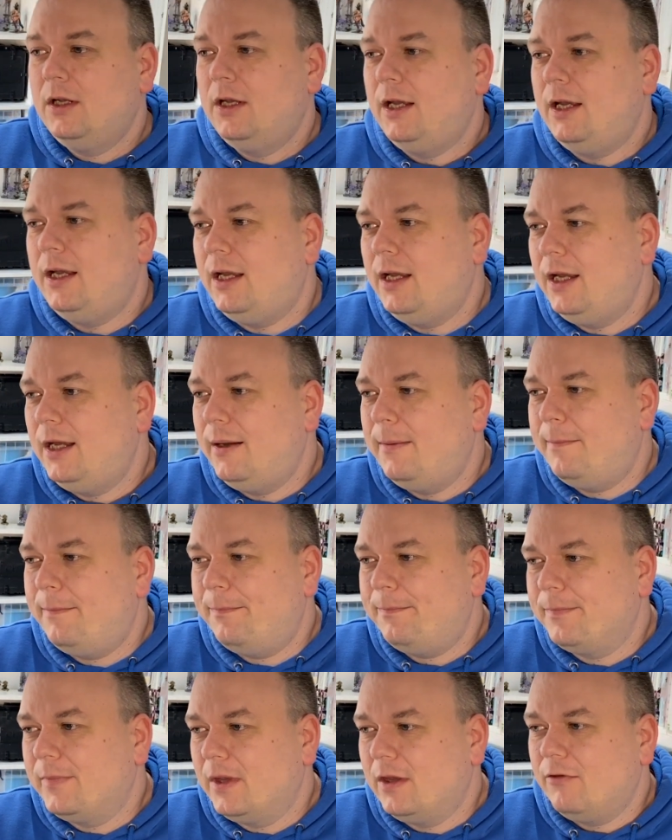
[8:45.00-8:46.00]

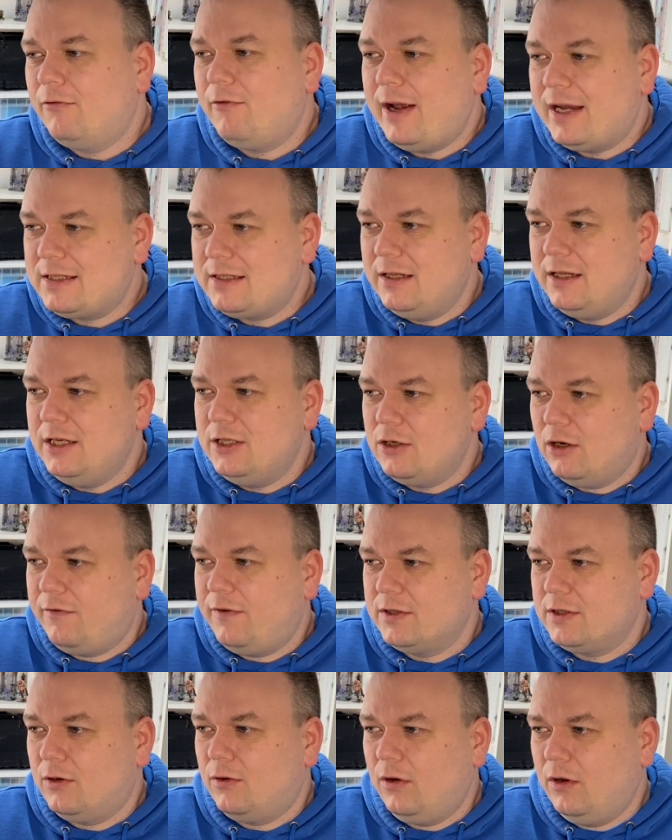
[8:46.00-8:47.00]
The rest of these
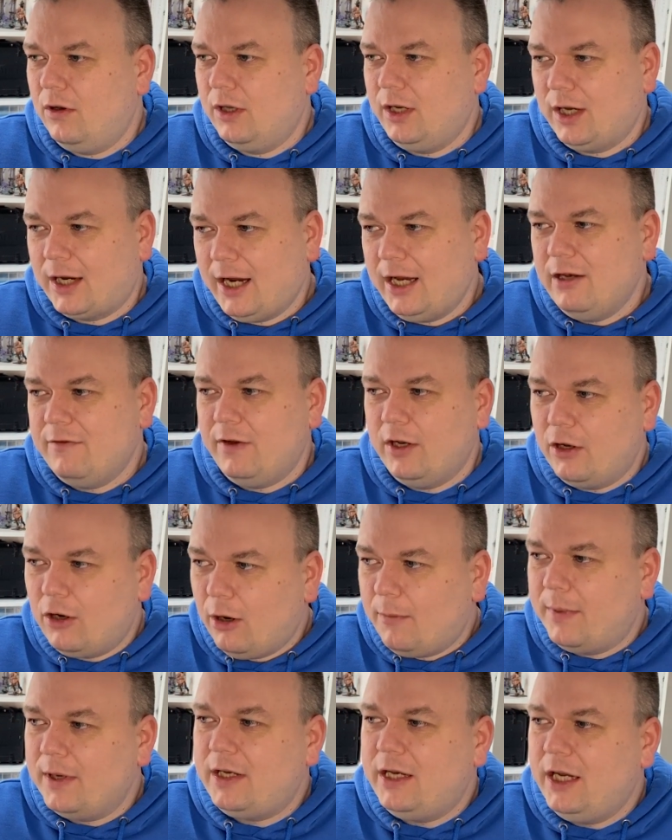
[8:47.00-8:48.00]
offers are all you're kind of in
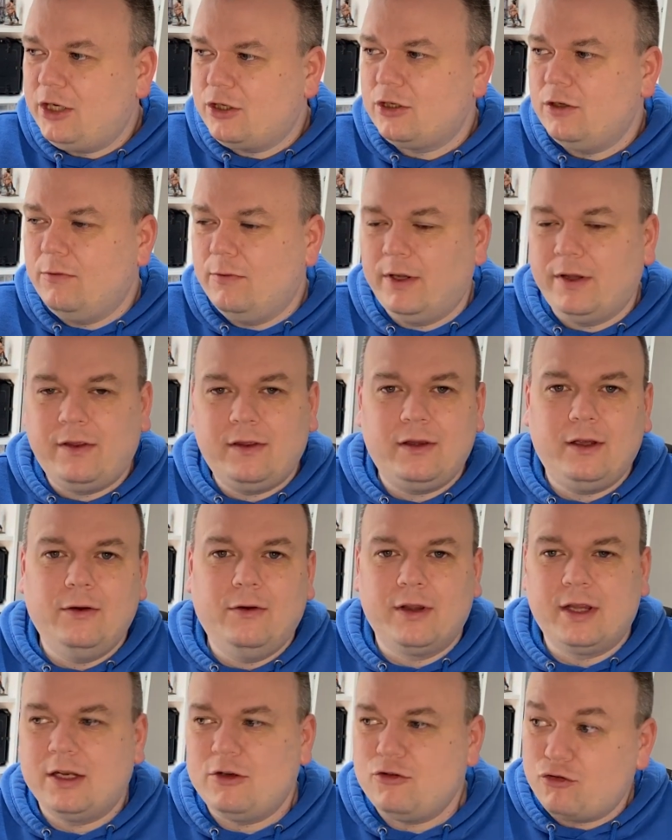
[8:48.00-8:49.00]
competition with
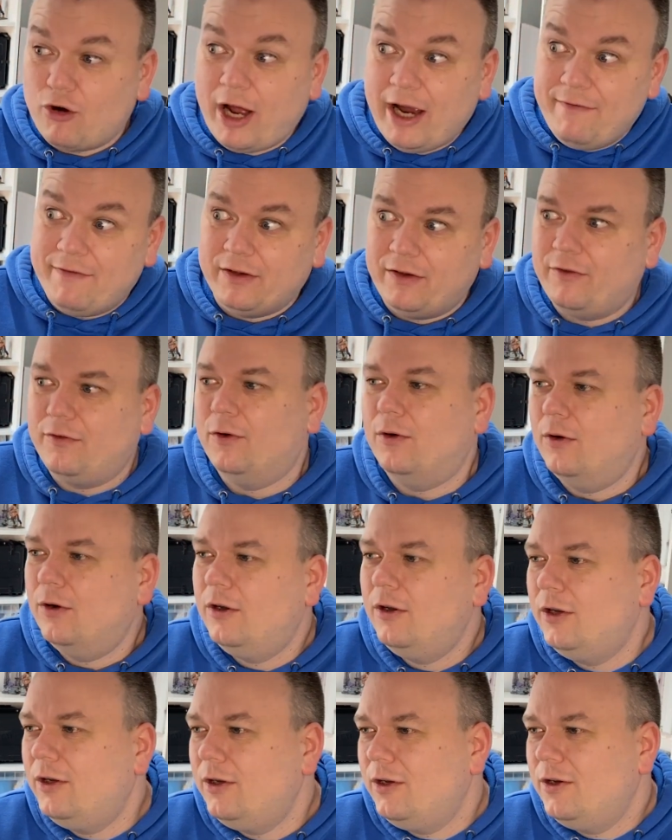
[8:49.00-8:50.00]
other drivers for.
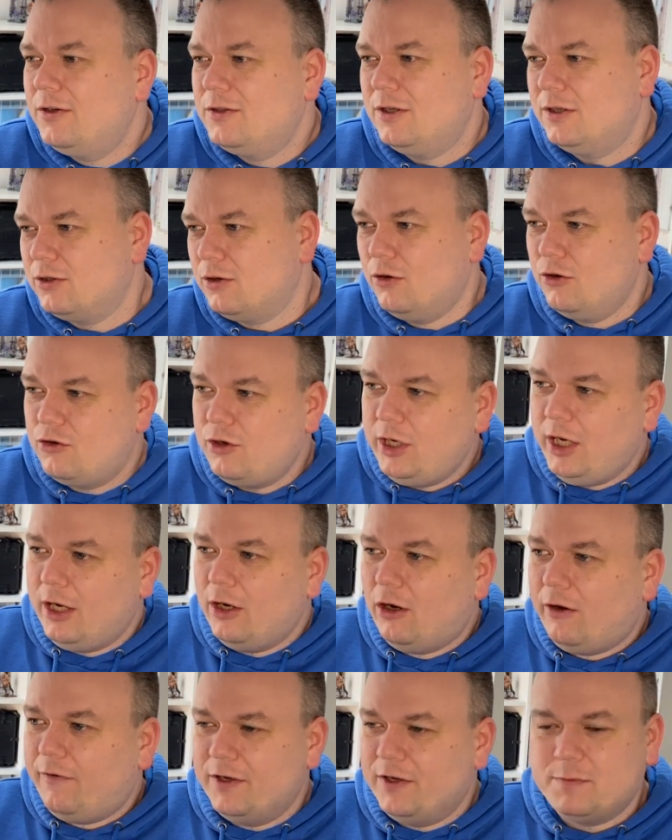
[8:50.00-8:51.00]
So there's 108
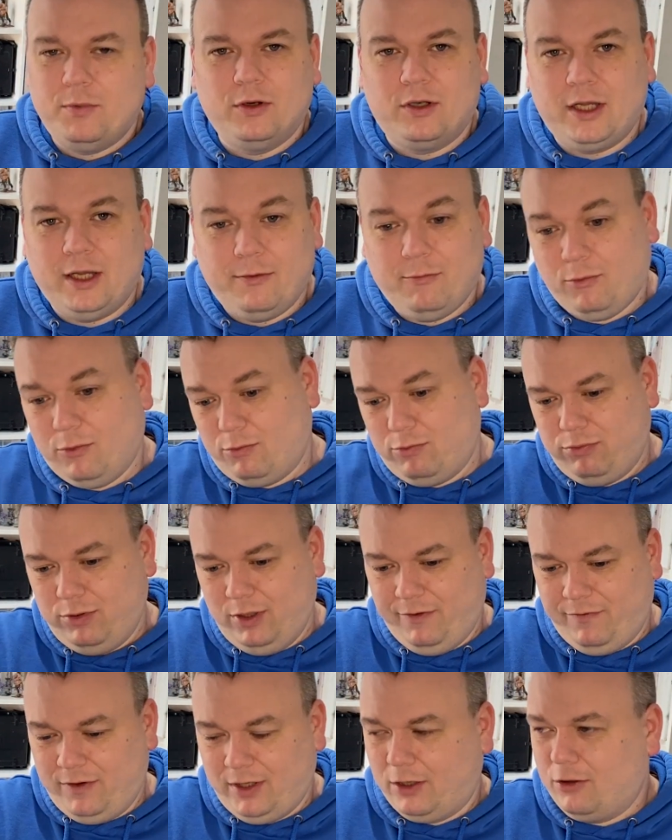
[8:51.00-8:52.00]
offers, but
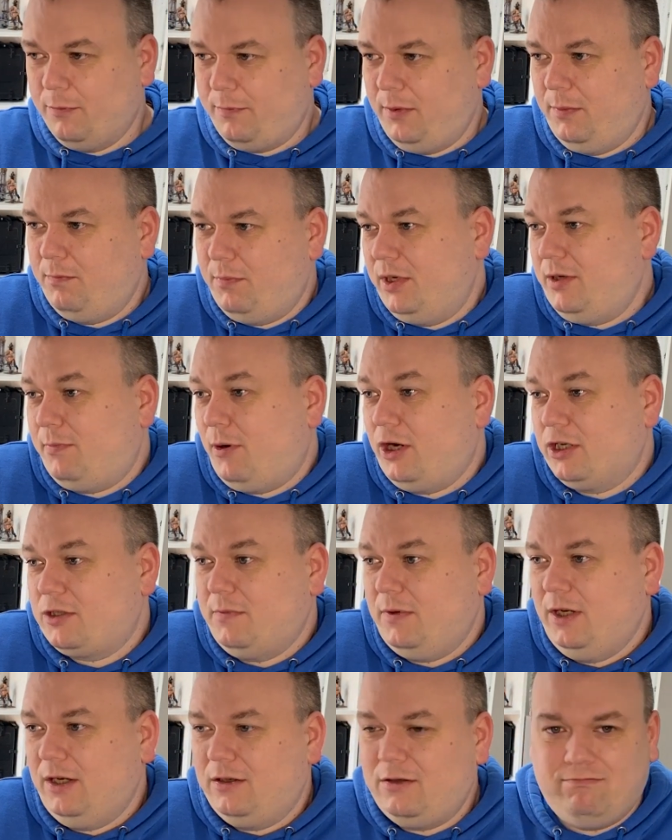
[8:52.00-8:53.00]
if there could be
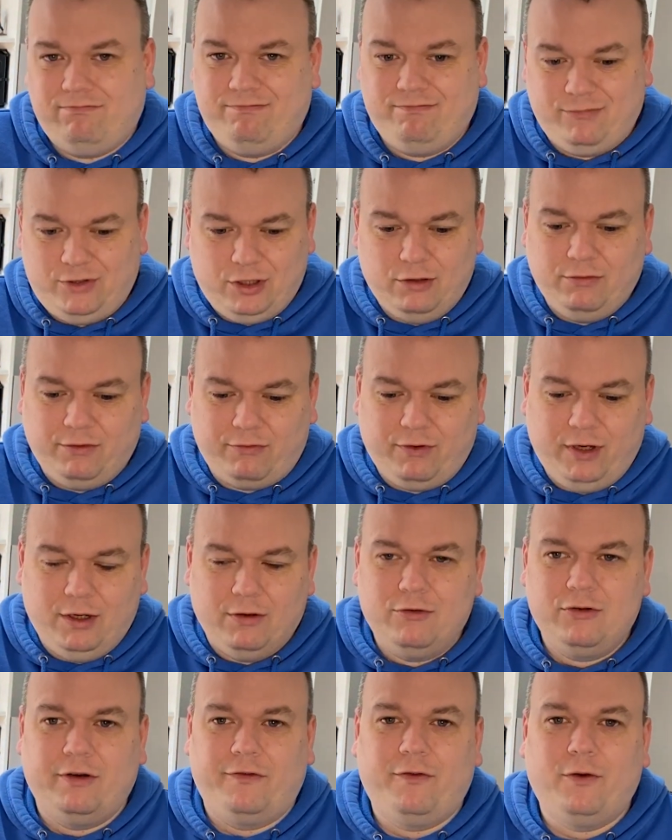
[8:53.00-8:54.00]
possibly 200,
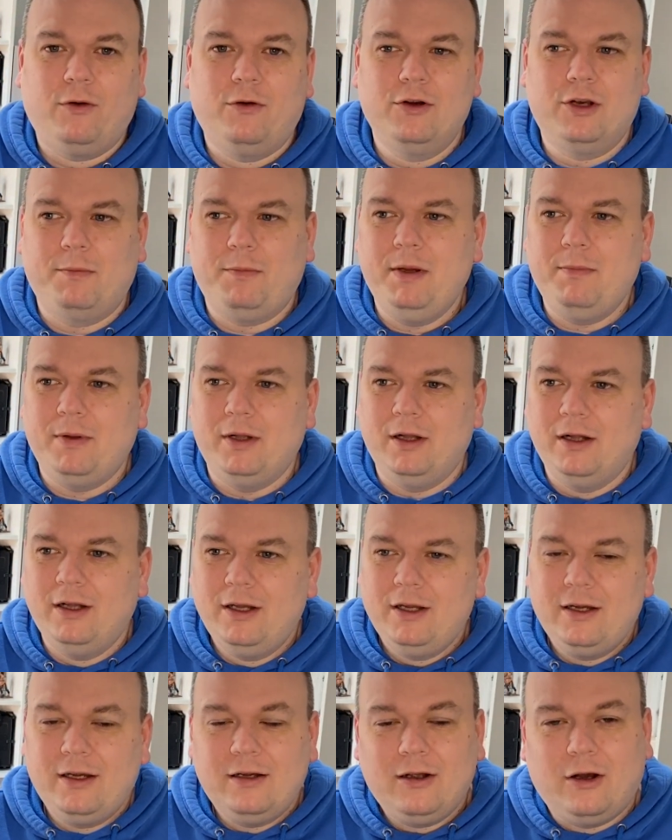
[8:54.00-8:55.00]
300, 400 people
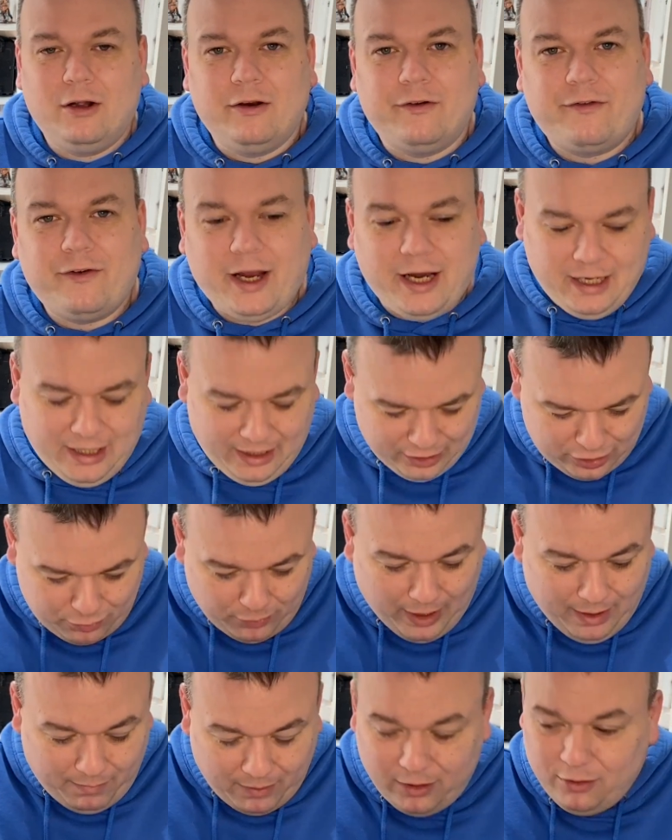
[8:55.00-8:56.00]
on a Friday
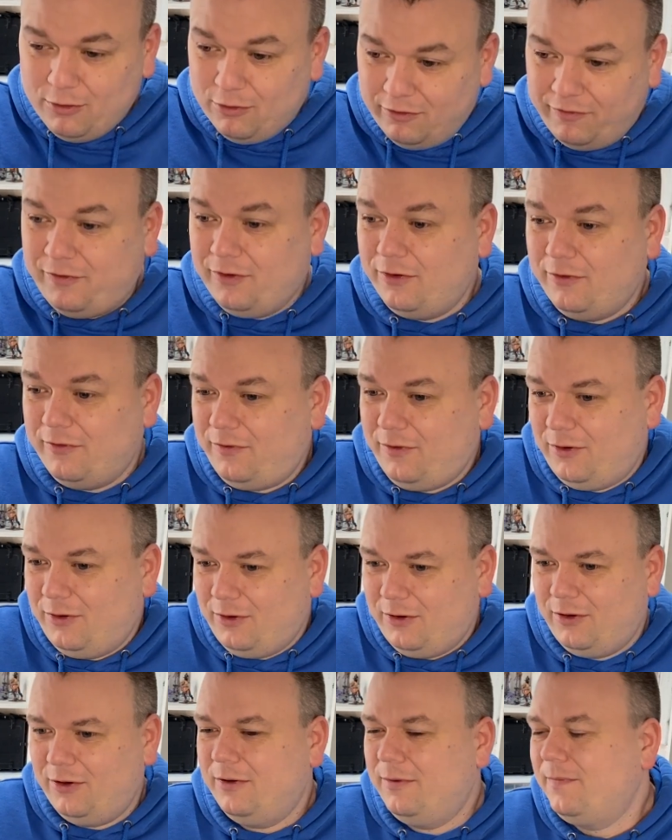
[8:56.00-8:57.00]
swiping, you know,
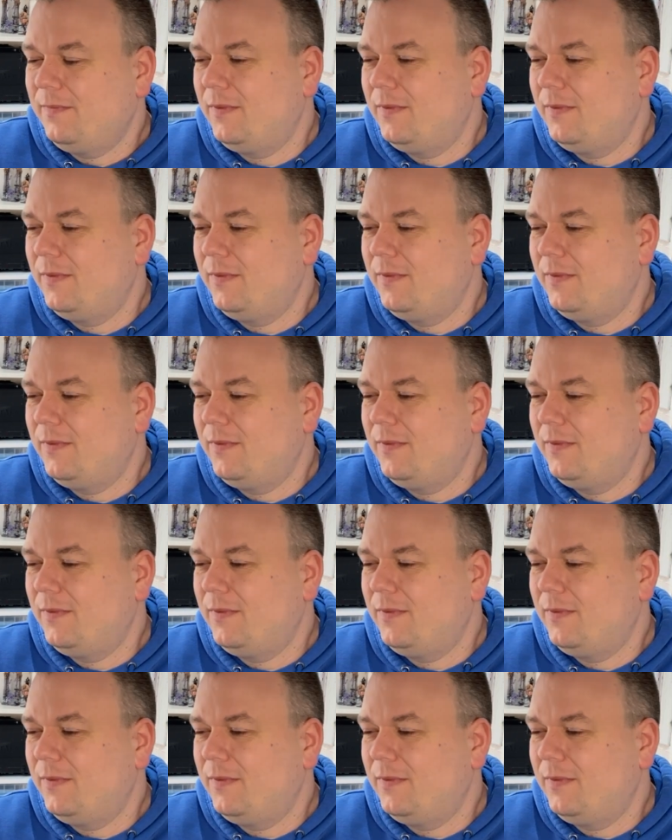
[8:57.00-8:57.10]
for